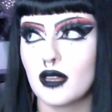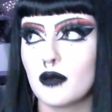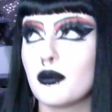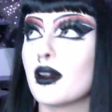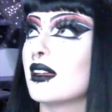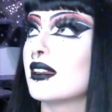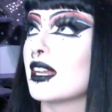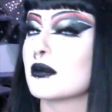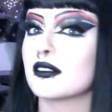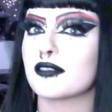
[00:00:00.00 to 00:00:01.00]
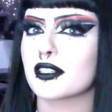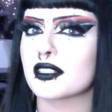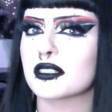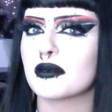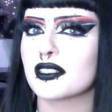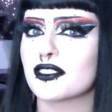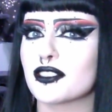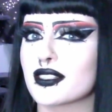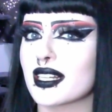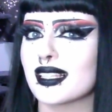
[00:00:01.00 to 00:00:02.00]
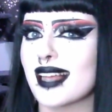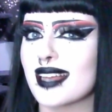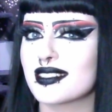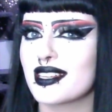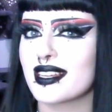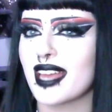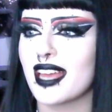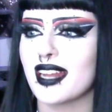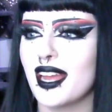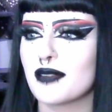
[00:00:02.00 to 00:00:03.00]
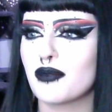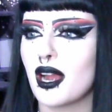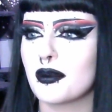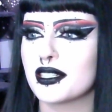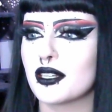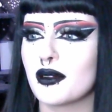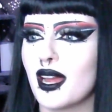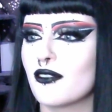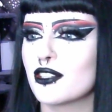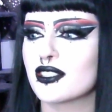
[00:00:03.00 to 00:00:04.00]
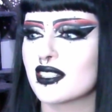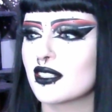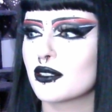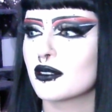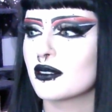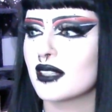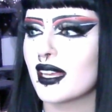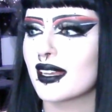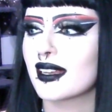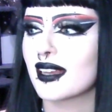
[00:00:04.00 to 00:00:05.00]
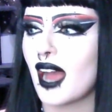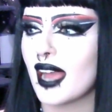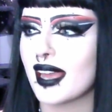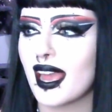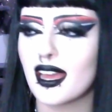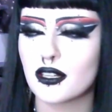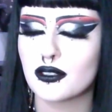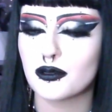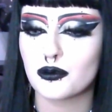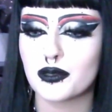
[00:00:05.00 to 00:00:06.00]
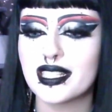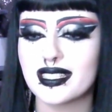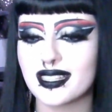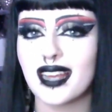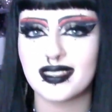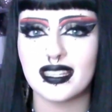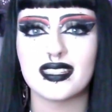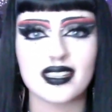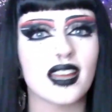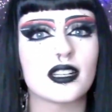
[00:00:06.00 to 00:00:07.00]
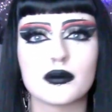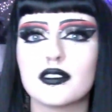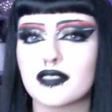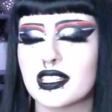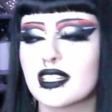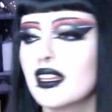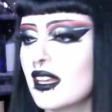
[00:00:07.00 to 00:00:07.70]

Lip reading: but Nightmare Before Christmas is just a classic, and I probably know every single, like, I can recite the entire movie,